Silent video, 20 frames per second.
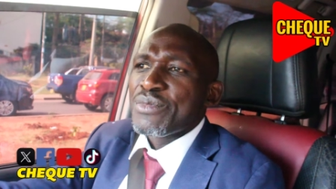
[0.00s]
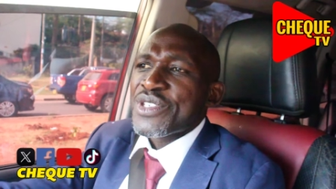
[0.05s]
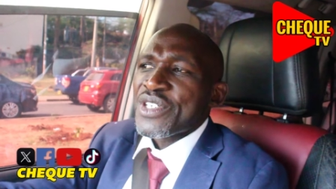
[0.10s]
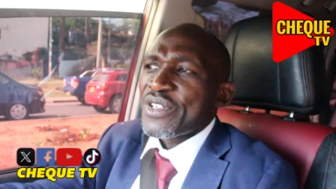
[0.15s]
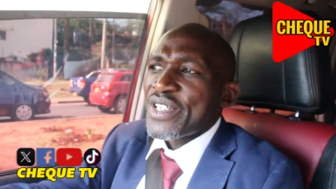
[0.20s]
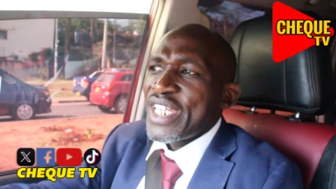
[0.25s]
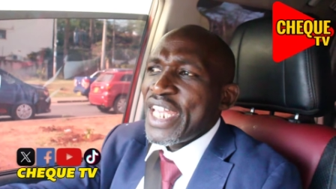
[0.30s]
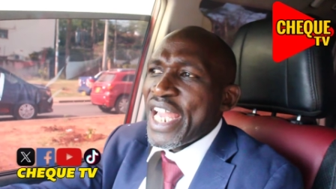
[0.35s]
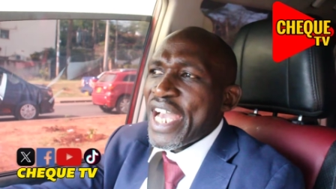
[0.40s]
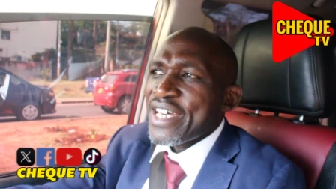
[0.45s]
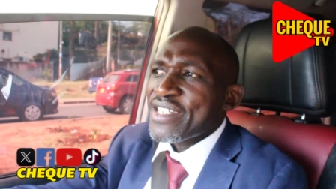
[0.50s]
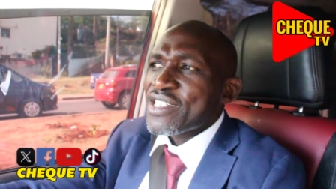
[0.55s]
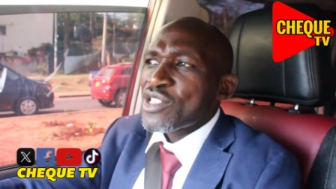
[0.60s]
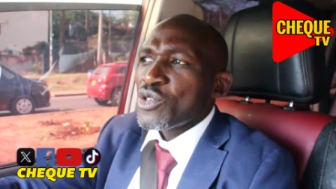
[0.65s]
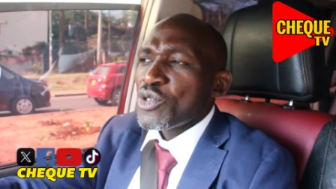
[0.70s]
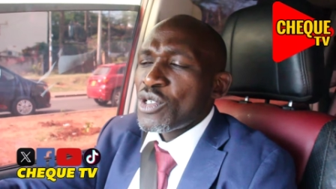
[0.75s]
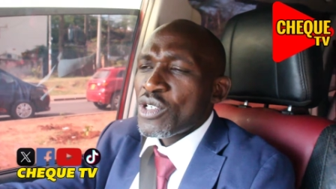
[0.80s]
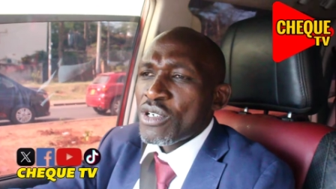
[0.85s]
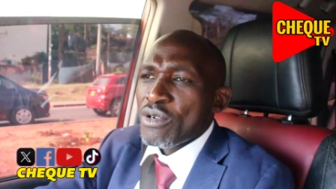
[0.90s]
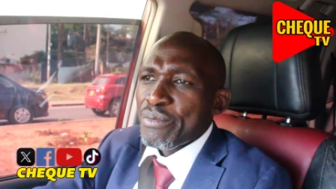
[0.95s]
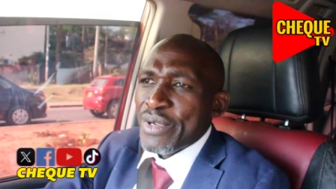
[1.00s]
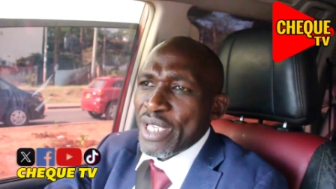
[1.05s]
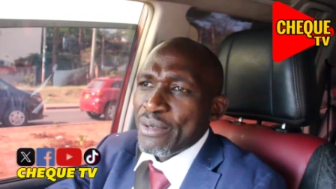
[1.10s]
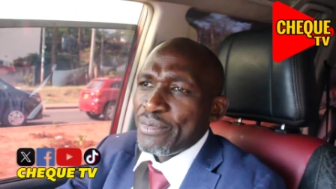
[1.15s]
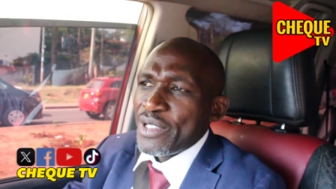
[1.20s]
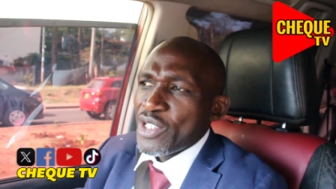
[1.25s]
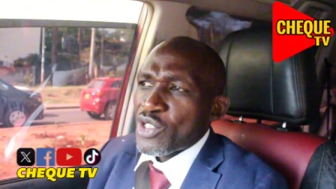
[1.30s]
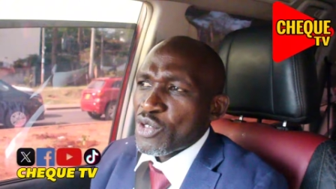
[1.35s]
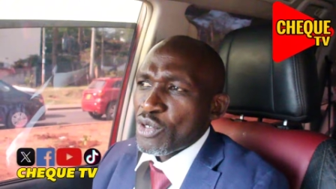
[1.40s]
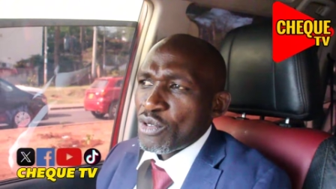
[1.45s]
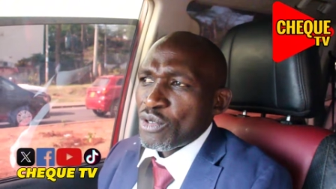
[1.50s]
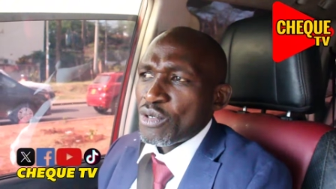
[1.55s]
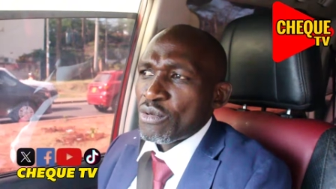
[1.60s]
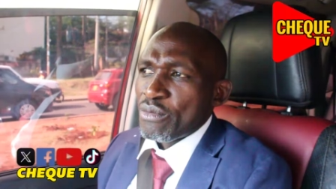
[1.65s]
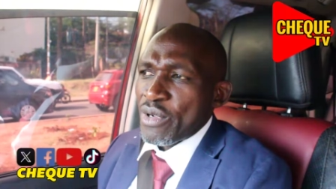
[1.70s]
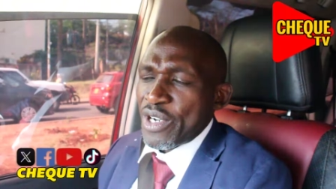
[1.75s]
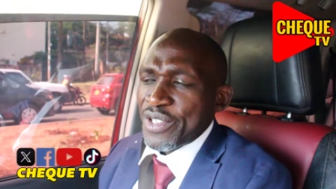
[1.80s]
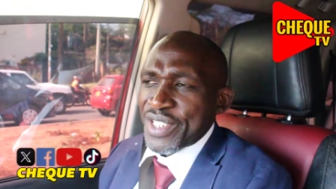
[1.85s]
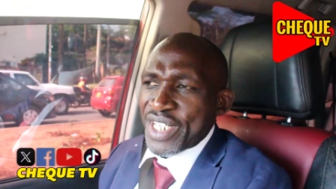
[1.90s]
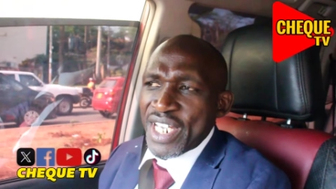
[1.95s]
So he has to go maybe to
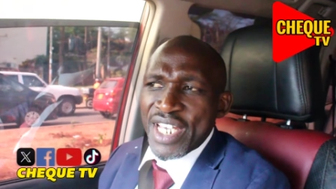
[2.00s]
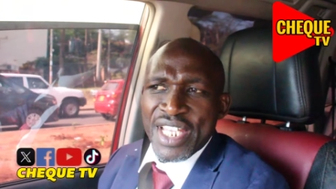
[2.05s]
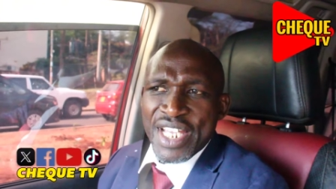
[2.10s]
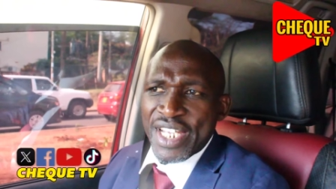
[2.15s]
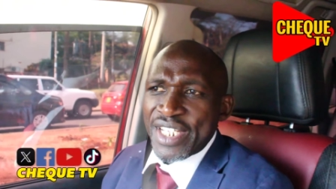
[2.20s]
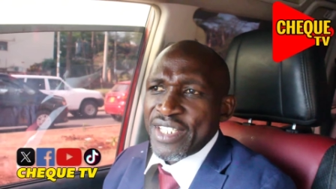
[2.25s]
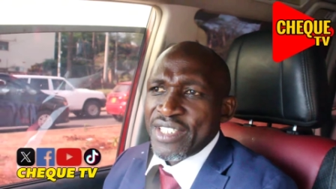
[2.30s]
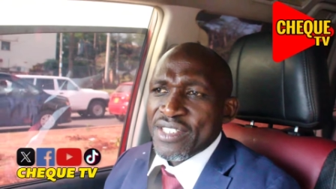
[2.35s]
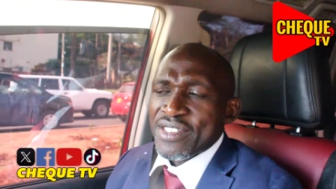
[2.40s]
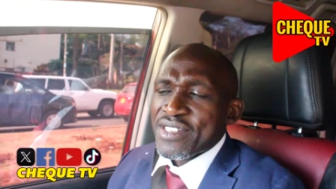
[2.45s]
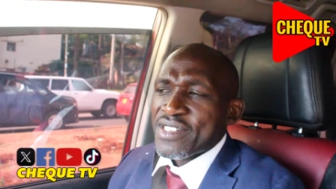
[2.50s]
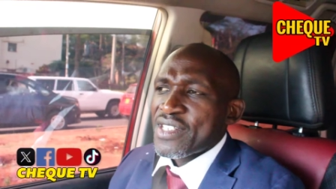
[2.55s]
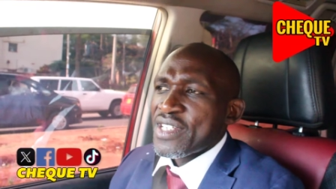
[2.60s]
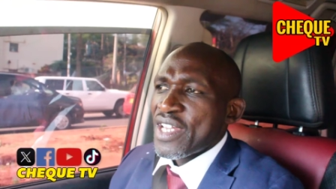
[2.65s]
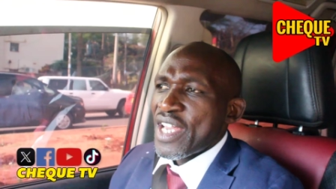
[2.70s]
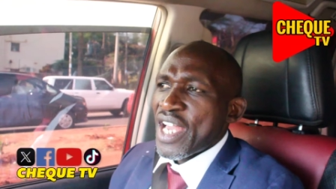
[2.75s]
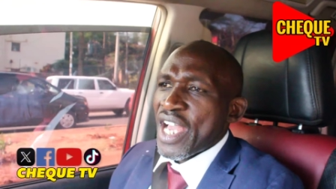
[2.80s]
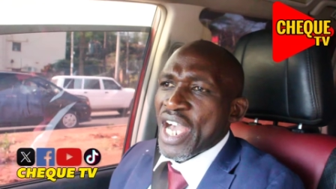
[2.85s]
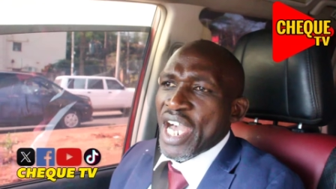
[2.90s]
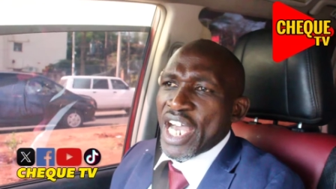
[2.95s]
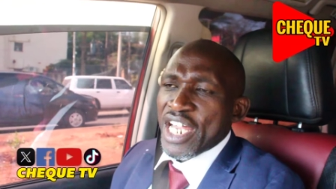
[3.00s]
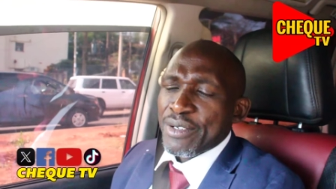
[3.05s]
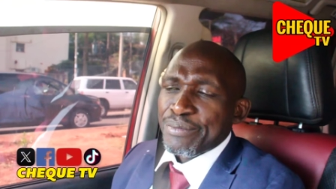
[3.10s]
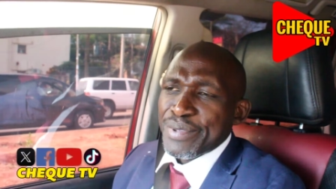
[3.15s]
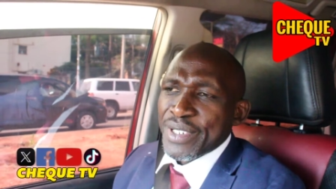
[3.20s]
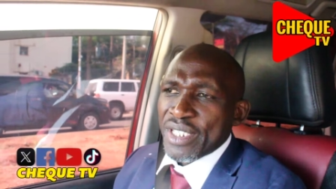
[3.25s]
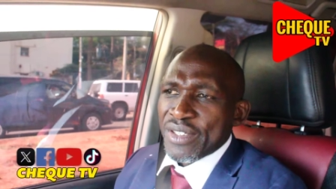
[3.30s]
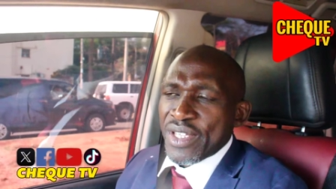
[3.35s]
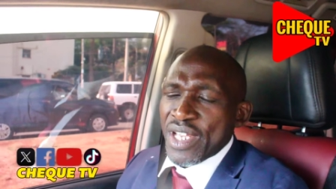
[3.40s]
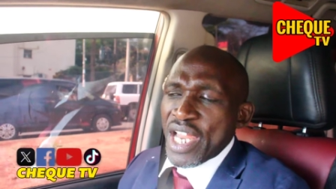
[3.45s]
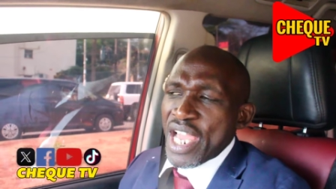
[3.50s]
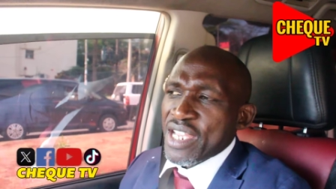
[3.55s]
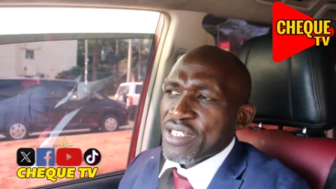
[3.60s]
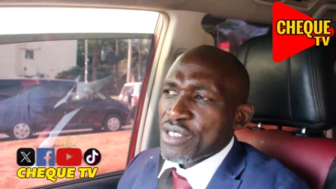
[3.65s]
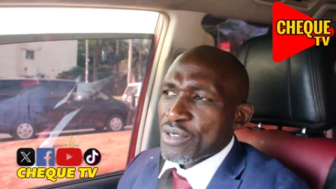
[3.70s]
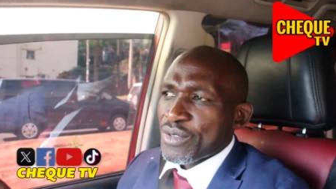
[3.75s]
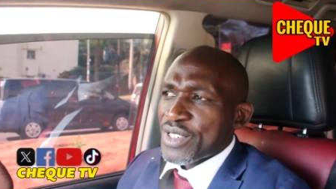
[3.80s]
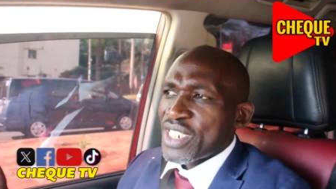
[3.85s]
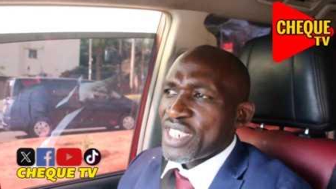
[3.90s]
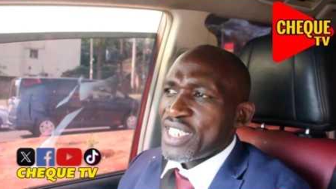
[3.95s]
Mount Kenya East and pick the
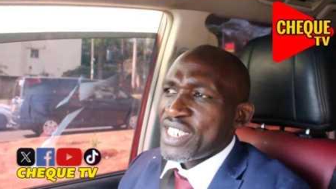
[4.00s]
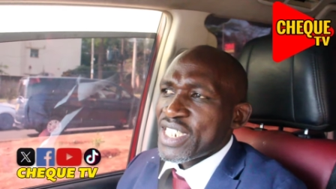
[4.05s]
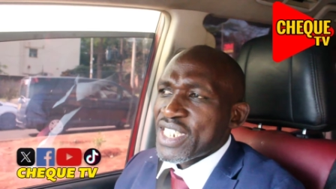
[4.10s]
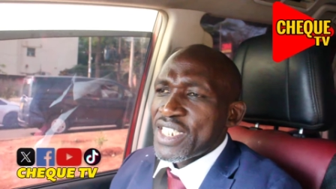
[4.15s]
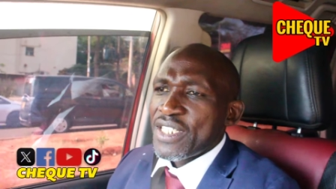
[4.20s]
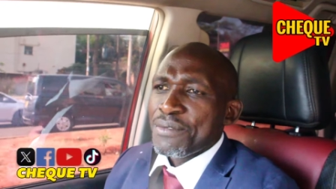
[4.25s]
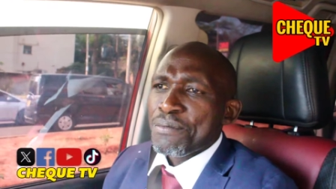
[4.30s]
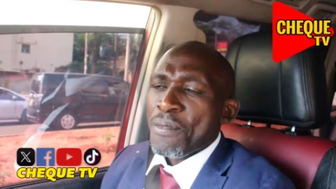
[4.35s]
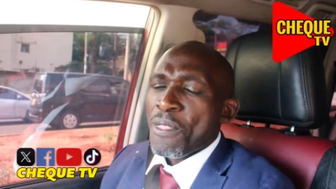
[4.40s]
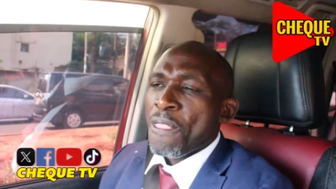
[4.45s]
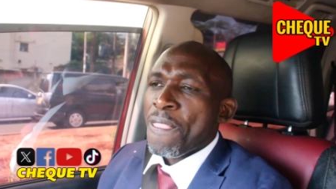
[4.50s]
likes of Kindiki,